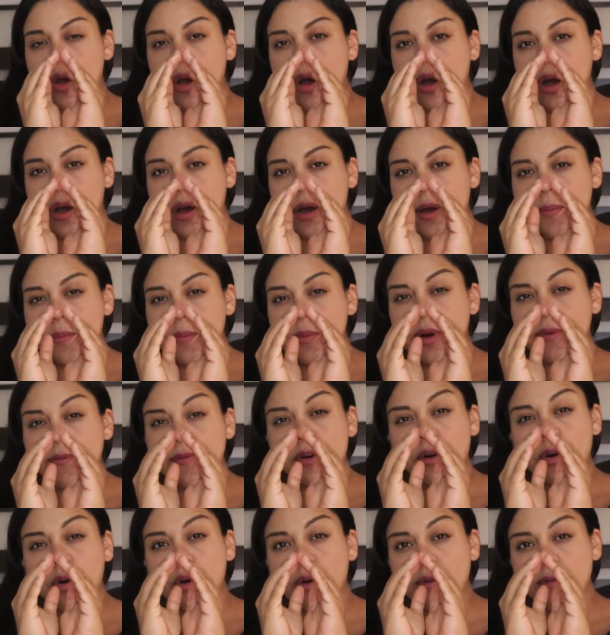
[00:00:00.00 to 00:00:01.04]
of
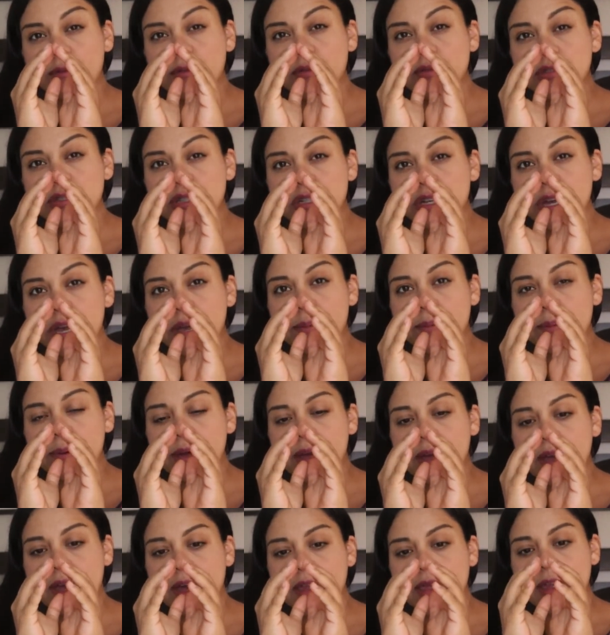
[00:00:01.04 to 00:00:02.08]
an oval shape,
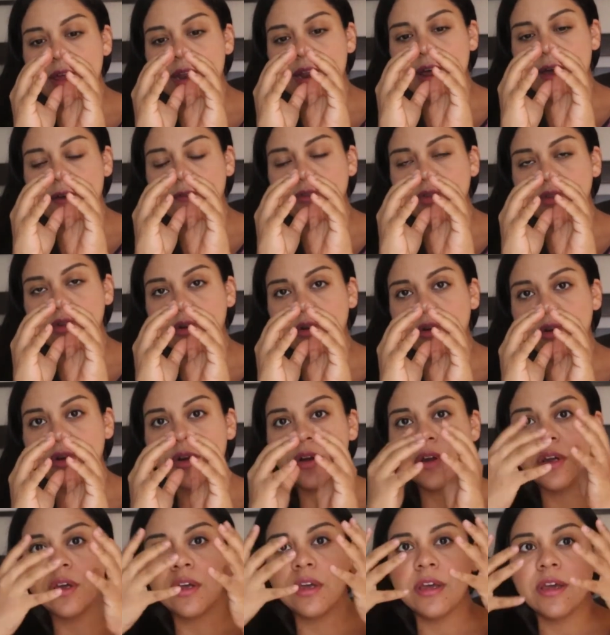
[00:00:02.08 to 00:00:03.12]
and then after
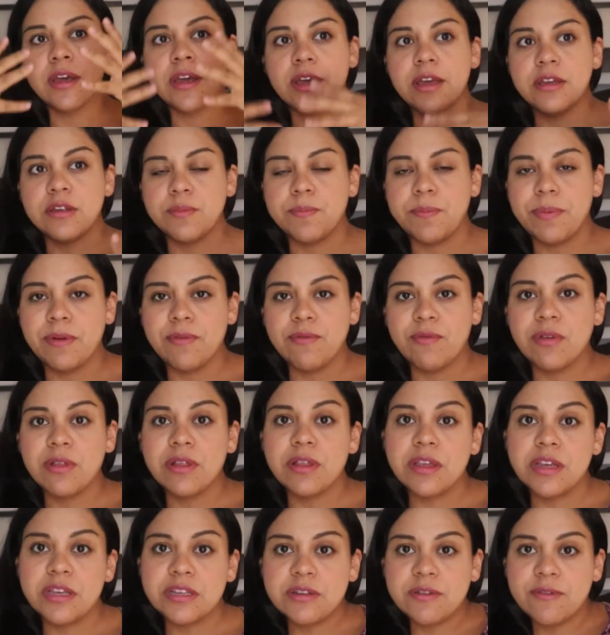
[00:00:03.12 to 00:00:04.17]
it's been
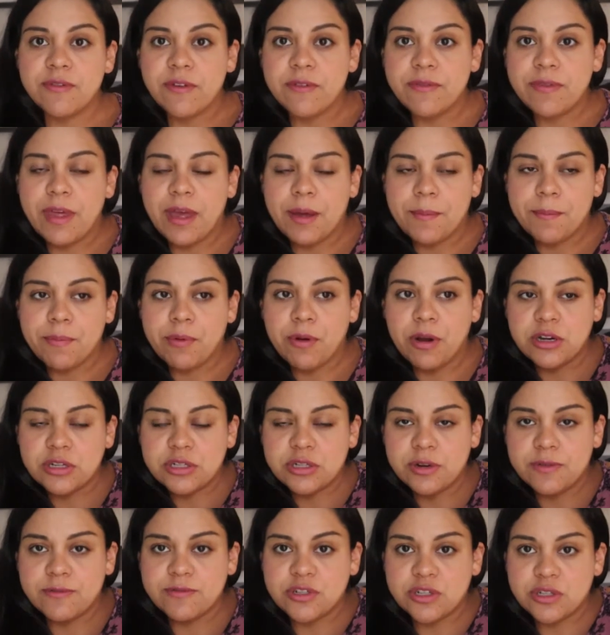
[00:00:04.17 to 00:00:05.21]
released from that
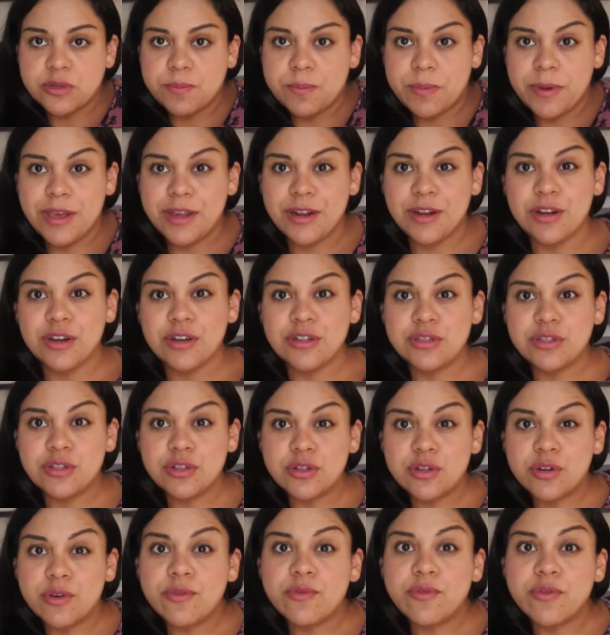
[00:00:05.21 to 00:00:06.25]
pressure of just being under
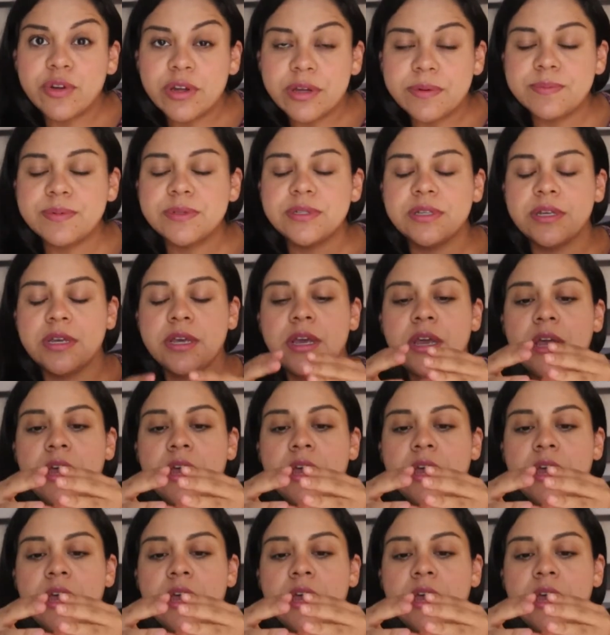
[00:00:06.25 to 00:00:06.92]
your ribs,